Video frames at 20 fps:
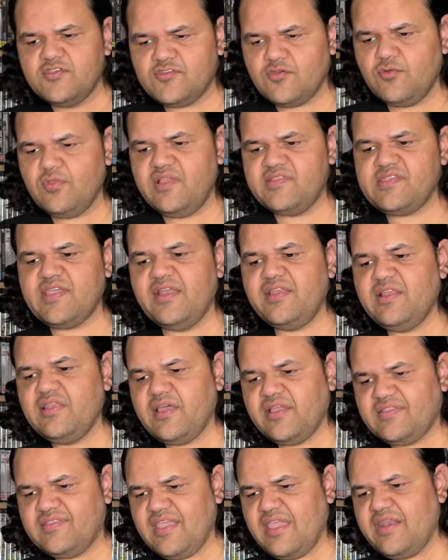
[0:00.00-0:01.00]
So let's say I
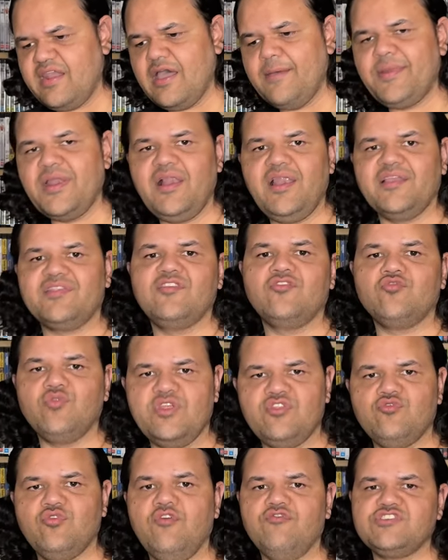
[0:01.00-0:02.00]
didn't like D N R, but I liked the
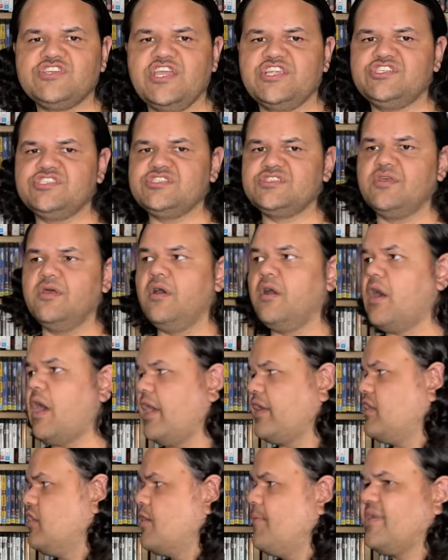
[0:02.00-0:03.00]
twenty twelve changes.
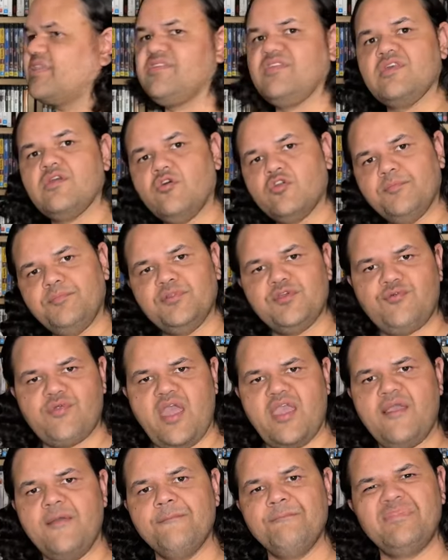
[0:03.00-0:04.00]
I can go back to the older
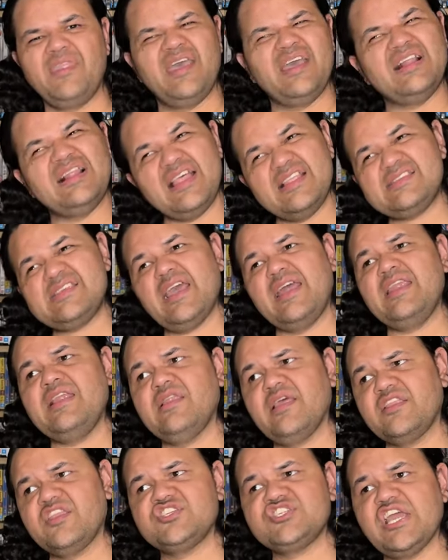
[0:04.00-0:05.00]
Blu-ray. Let's say I
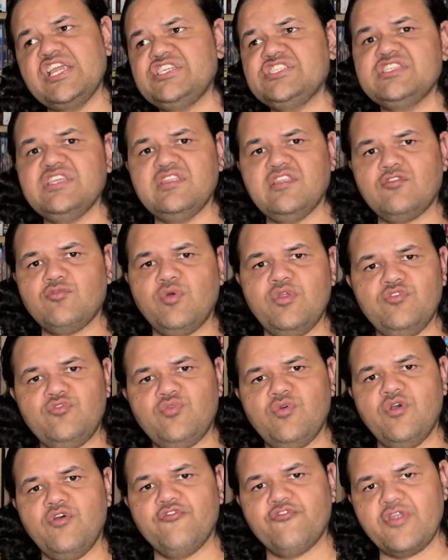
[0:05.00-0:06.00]
didn't like the changes in the twenty
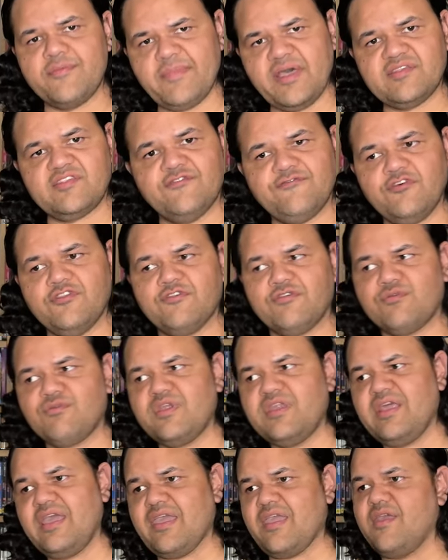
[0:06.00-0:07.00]
twelve remaster for the
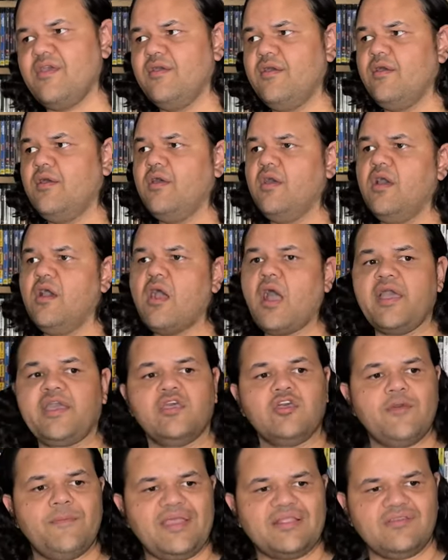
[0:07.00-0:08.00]
three D. I
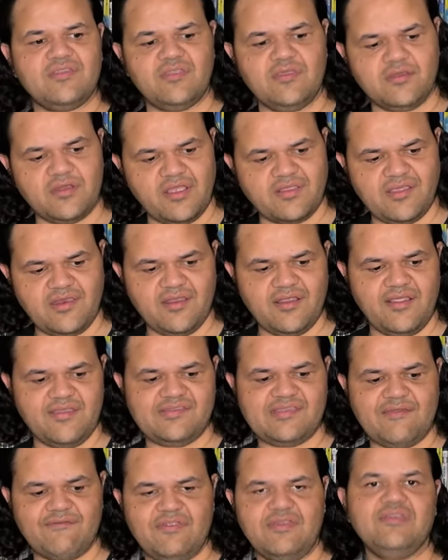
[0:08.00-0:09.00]
can go back to the nineteen
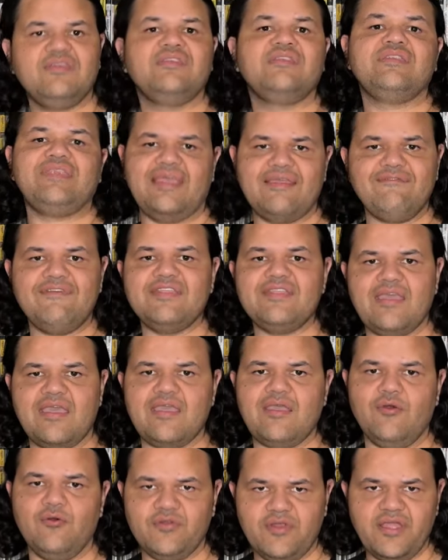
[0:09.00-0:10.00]
ninety-seven D V
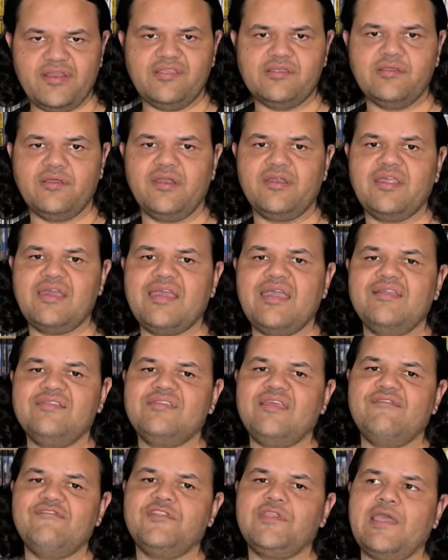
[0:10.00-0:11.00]
D or nineteen
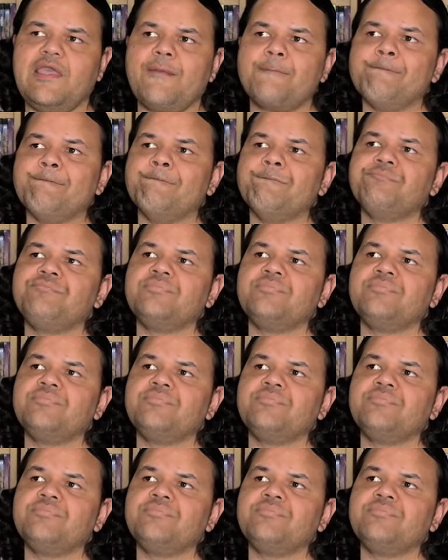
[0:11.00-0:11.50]
ninety-eight D V D.